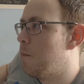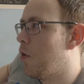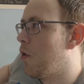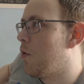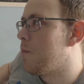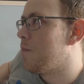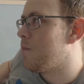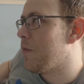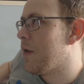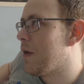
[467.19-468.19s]
But
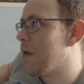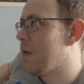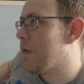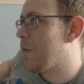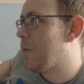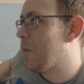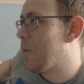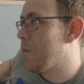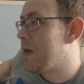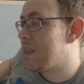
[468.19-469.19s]

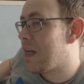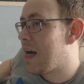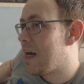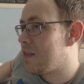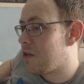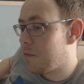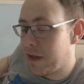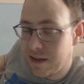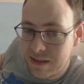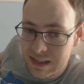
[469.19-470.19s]
the reason that I stopped
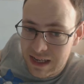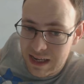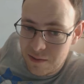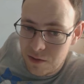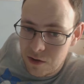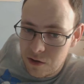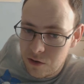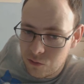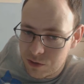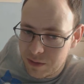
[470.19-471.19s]
playing this game
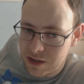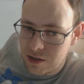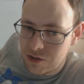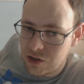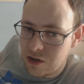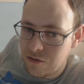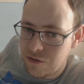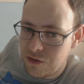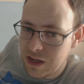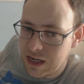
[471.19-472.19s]
was because
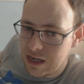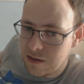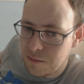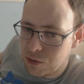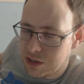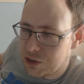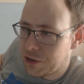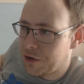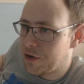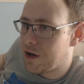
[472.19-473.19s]
of the
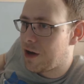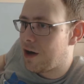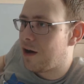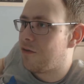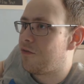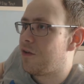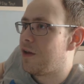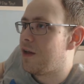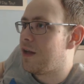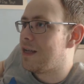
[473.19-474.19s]
multitude of
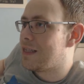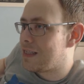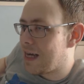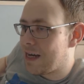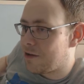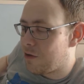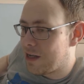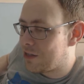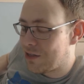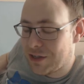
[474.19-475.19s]
side
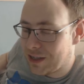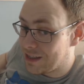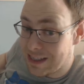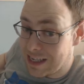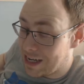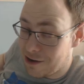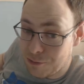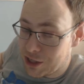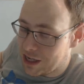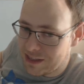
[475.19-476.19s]
quests and side
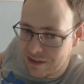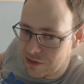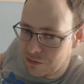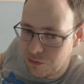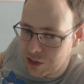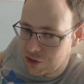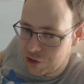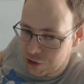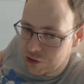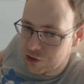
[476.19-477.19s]
objectives which
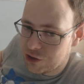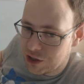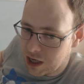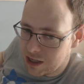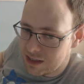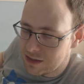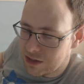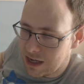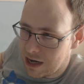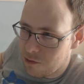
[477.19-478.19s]
just started
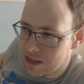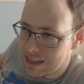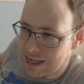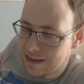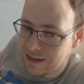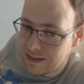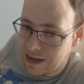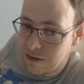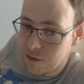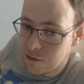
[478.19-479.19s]
to irritate the
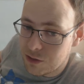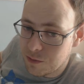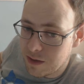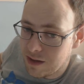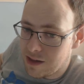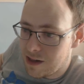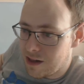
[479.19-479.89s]
life out of me.